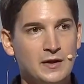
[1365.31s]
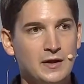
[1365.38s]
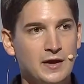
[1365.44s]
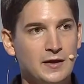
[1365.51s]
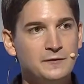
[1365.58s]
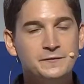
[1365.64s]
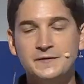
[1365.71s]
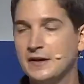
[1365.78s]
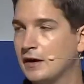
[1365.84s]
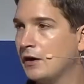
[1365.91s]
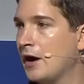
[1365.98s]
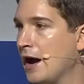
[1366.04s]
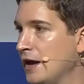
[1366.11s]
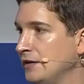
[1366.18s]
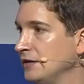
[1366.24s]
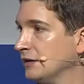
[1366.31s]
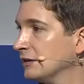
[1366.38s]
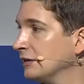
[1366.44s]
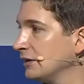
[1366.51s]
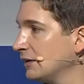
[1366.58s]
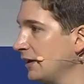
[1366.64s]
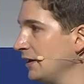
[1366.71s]
If there are any
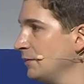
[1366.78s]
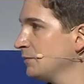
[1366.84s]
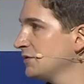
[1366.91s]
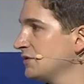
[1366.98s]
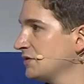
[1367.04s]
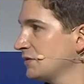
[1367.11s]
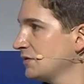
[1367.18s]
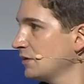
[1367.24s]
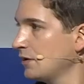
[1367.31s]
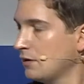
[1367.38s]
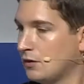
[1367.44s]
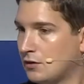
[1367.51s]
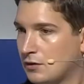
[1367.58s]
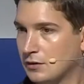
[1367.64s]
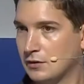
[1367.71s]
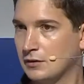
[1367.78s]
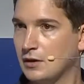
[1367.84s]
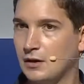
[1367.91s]
claims or